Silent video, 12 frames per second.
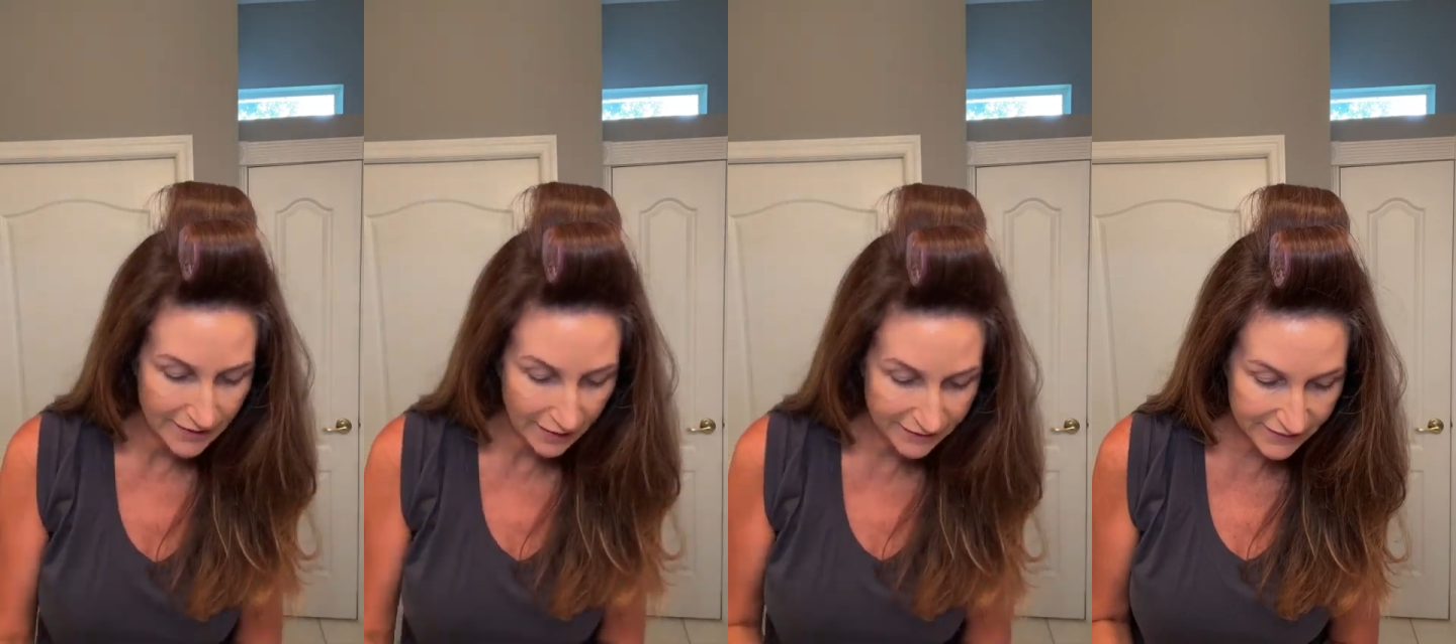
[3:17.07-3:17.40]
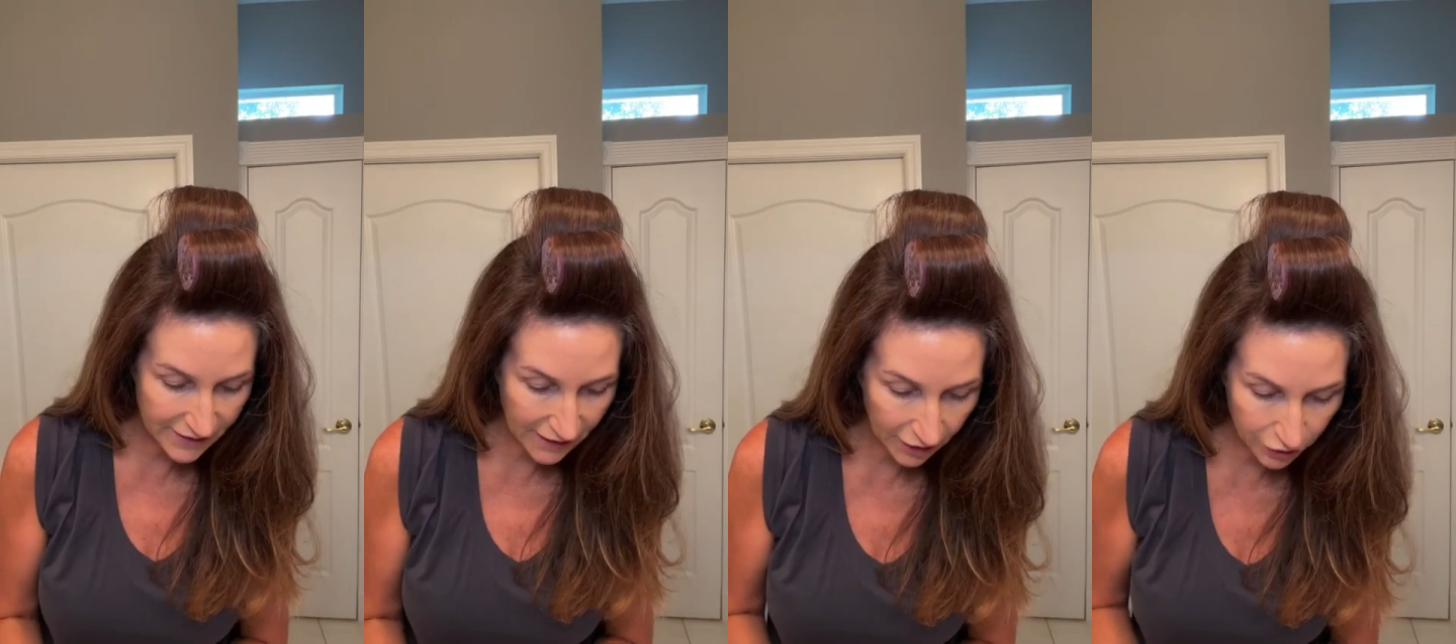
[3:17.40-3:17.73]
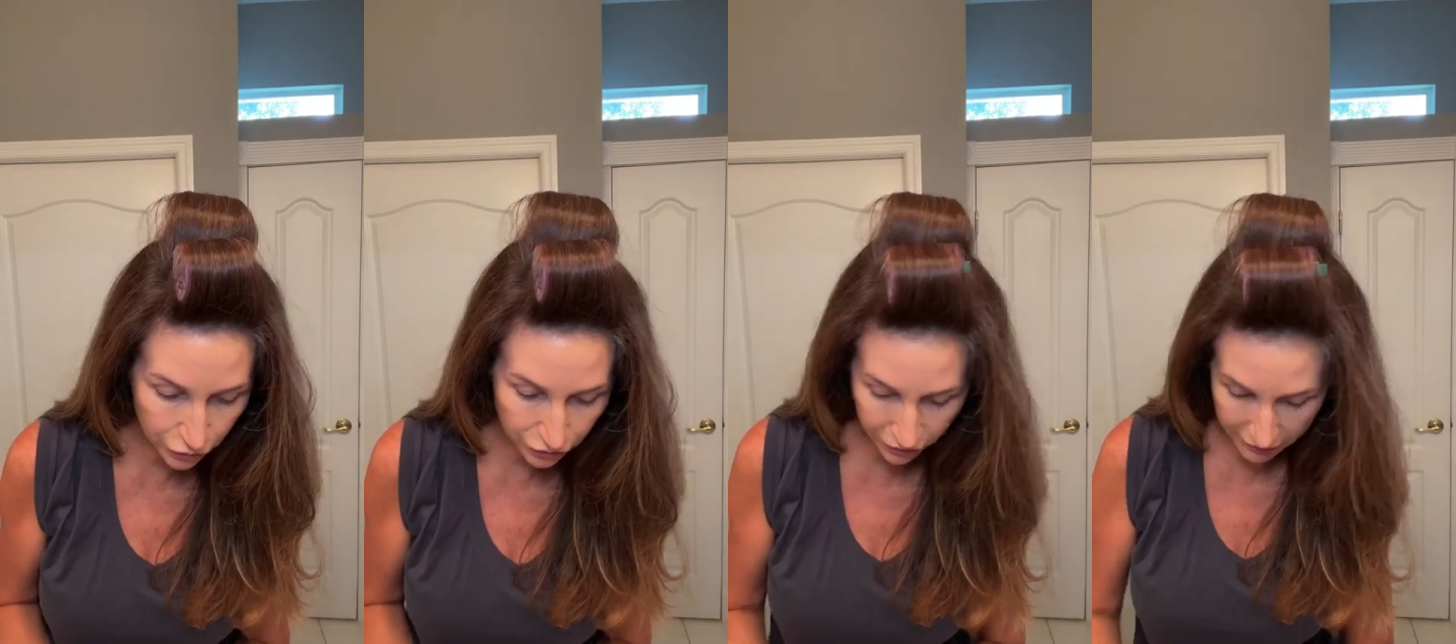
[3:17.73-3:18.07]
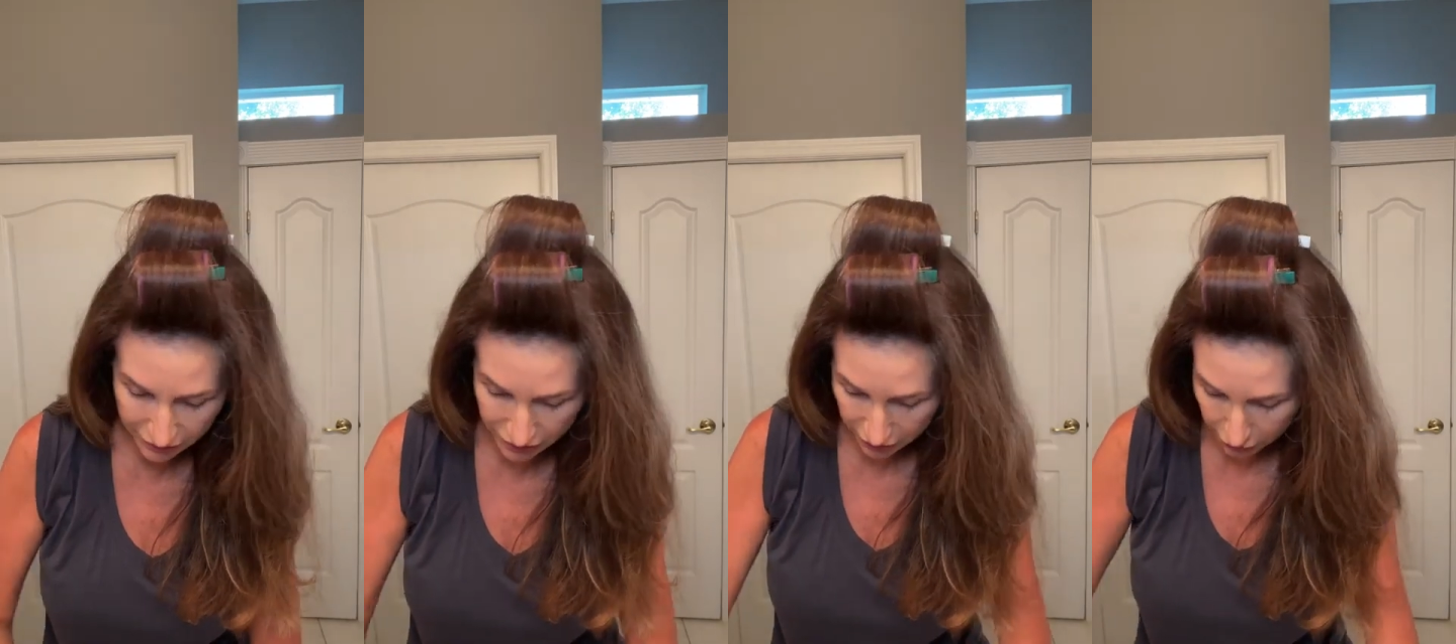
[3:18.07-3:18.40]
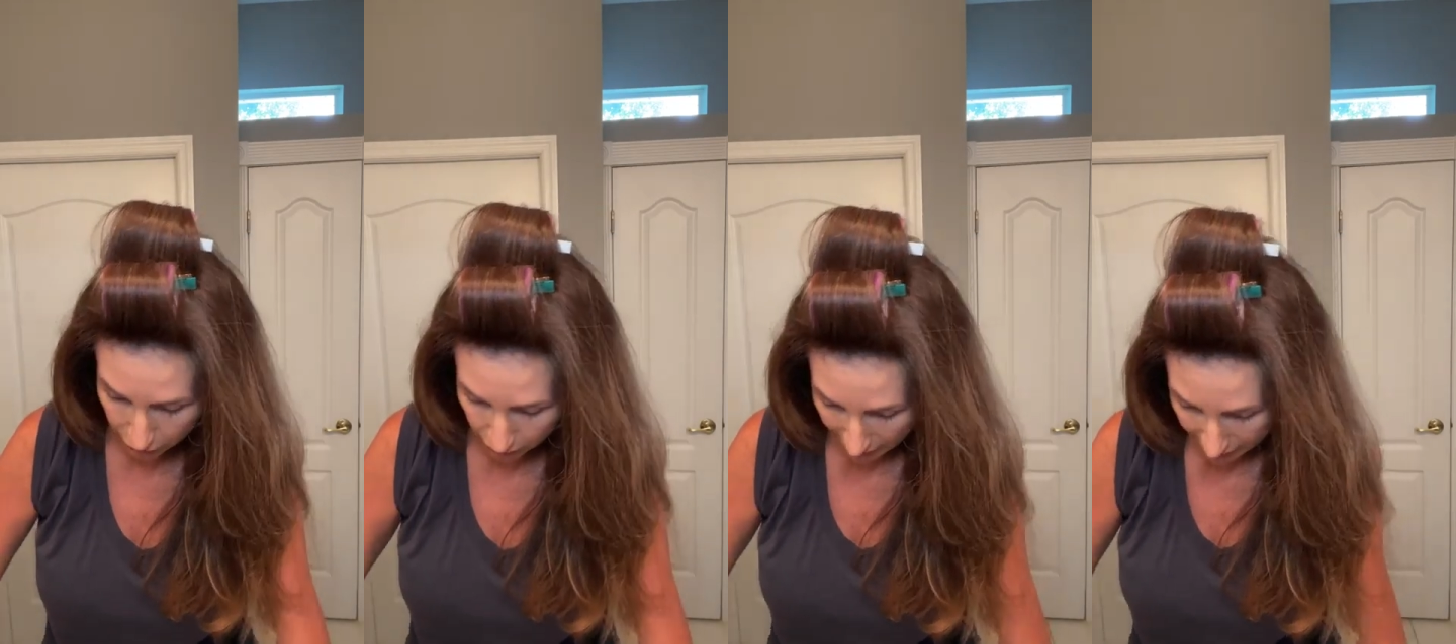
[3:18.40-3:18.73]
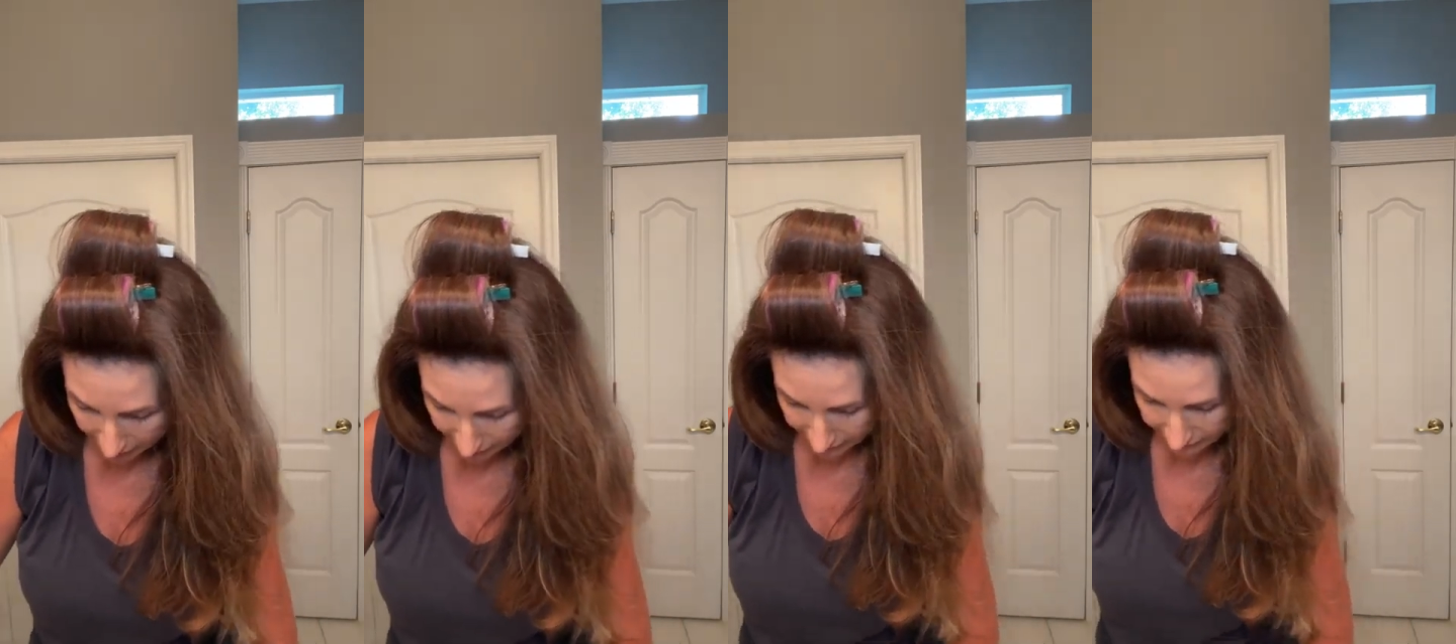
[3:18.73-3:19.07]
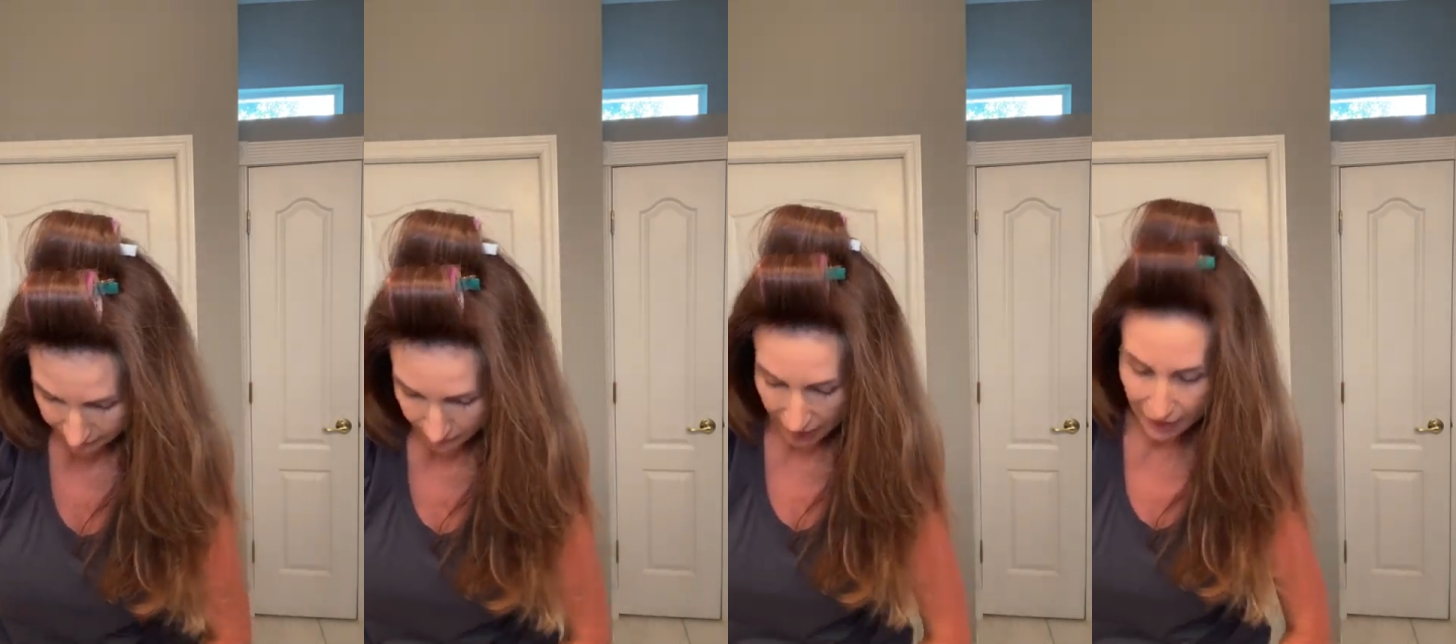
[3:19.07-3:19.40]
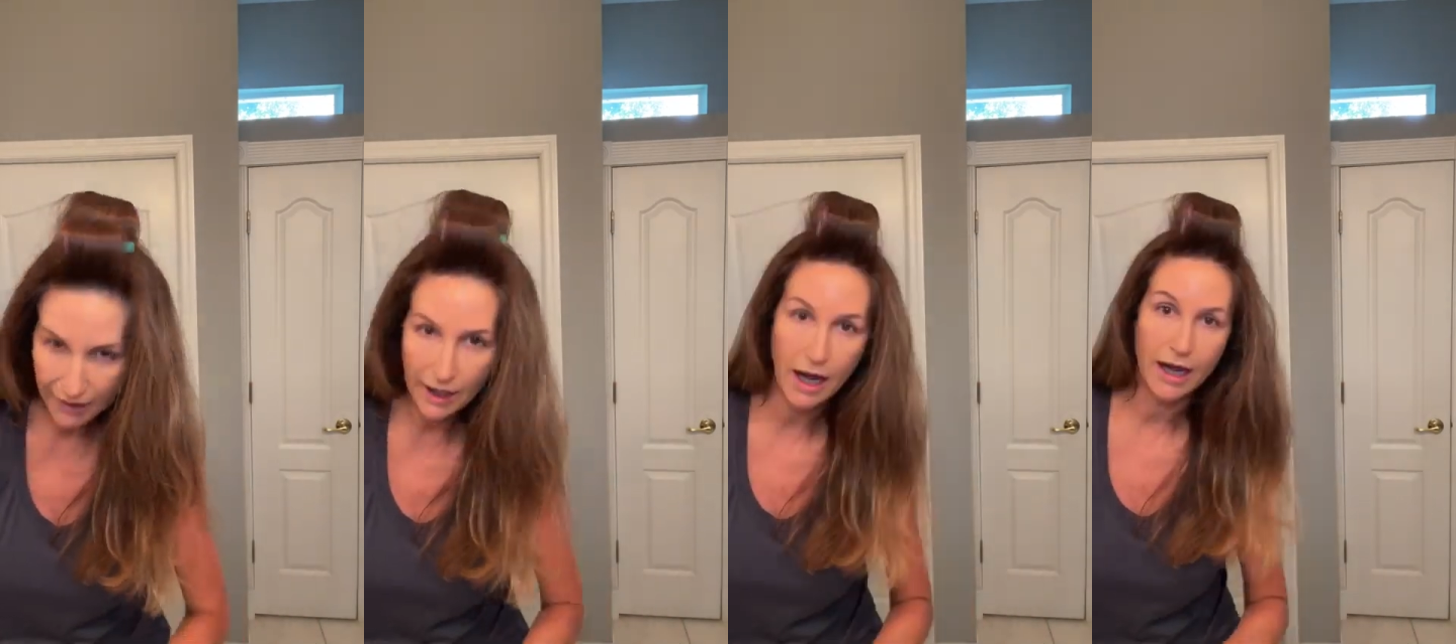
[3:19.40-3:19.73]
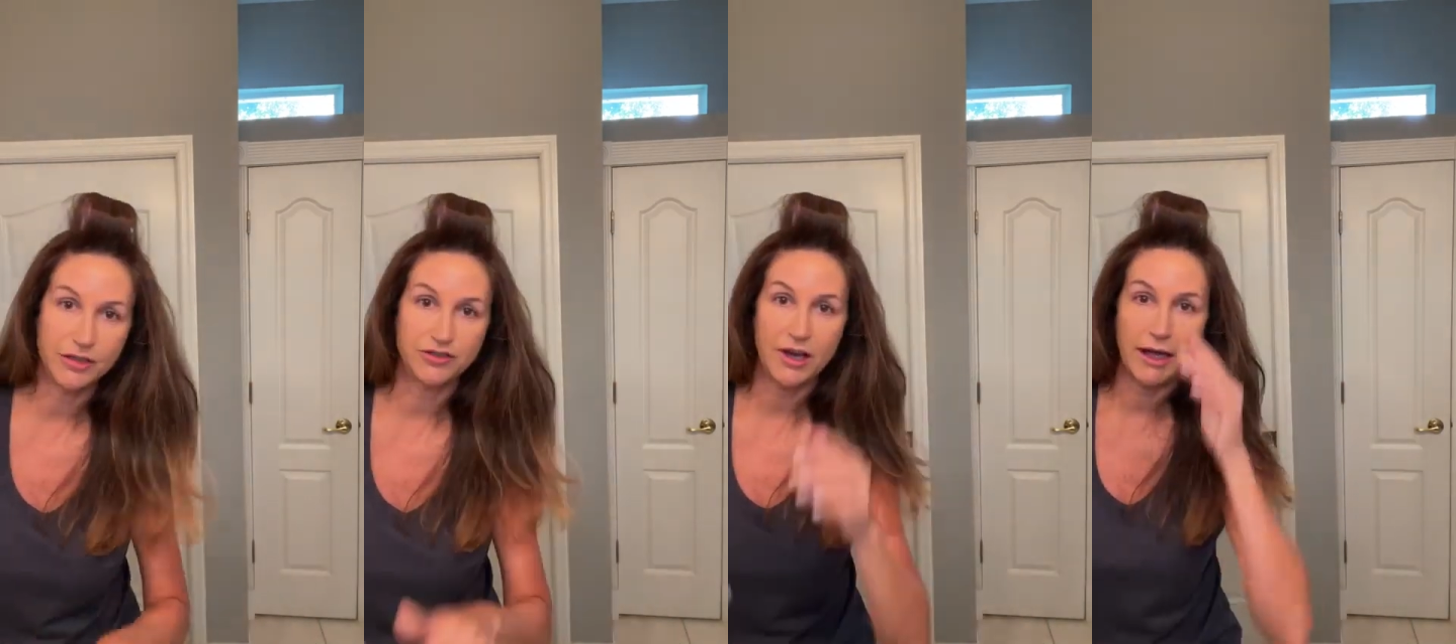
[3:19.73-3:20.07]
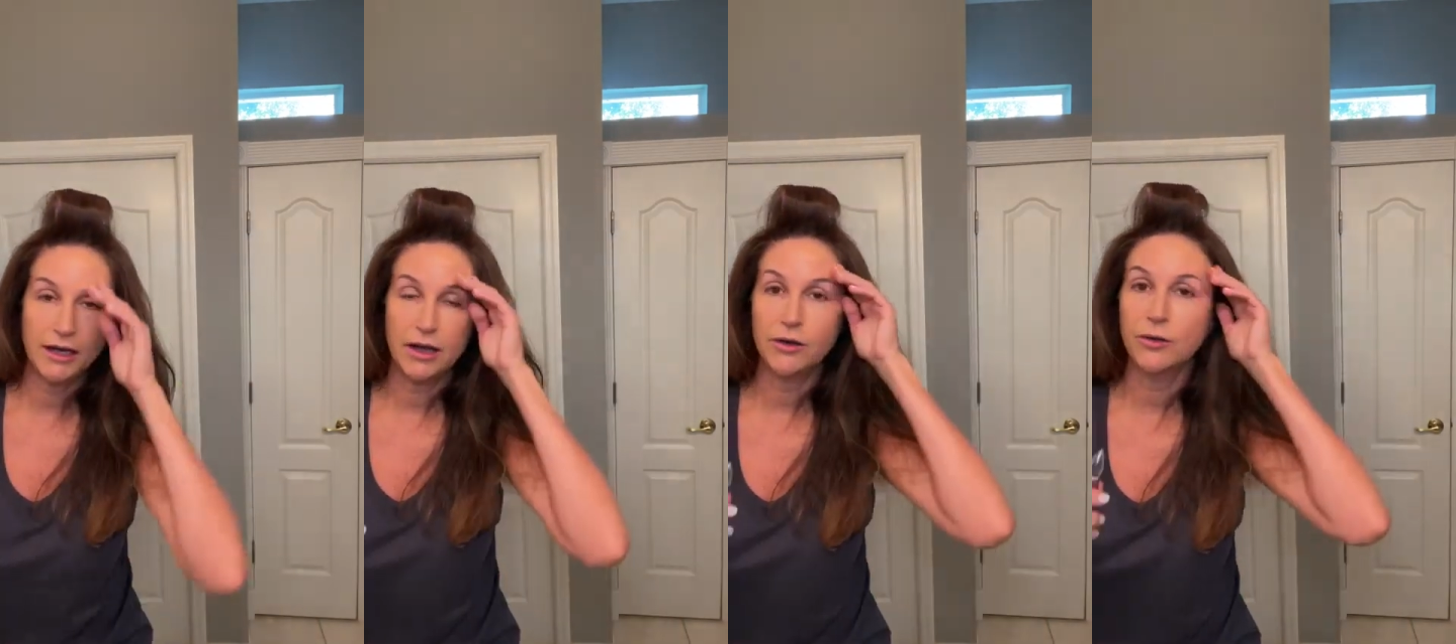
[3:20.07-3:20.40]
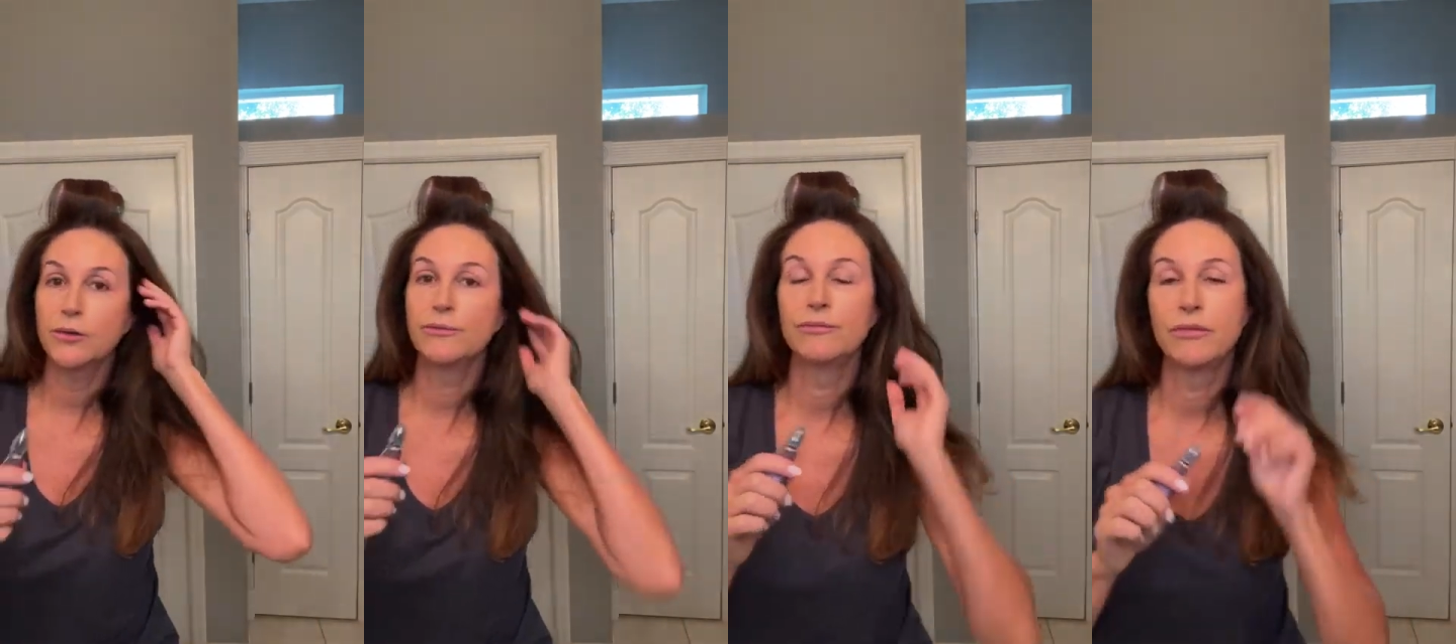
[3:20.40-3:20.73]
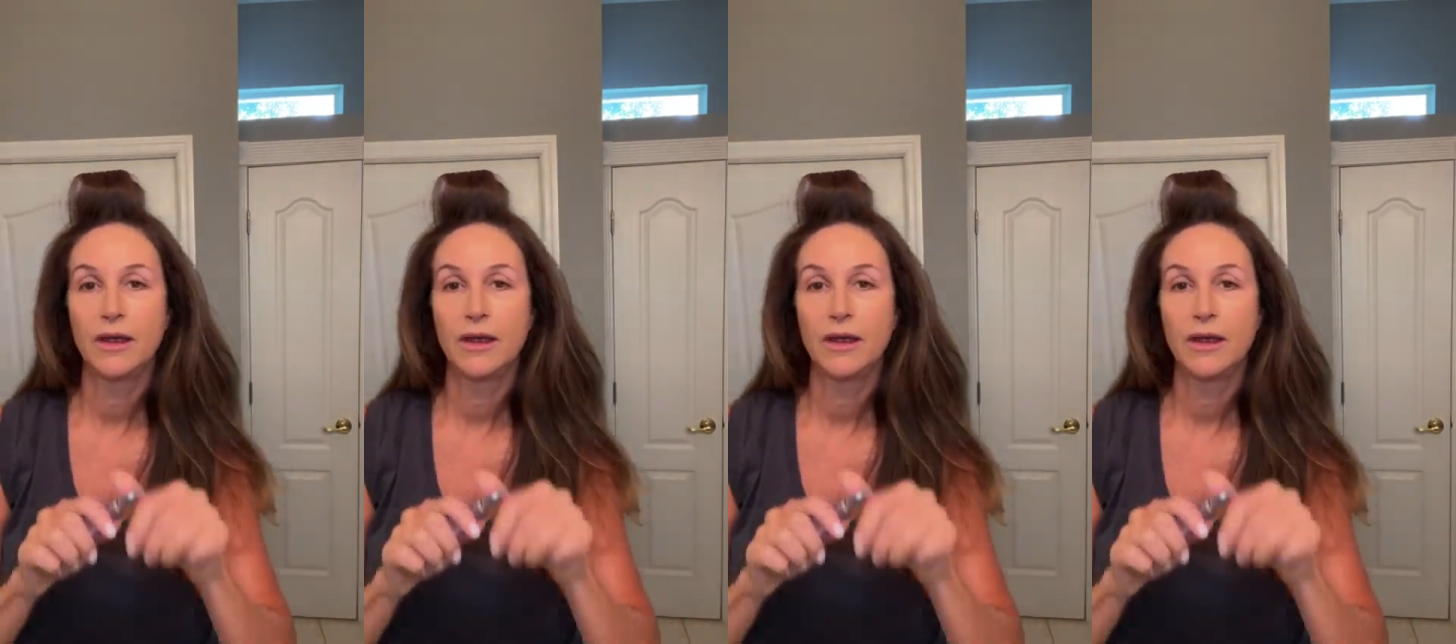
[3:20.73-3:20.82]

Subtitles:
Next thing I usually do is my eyeshadow.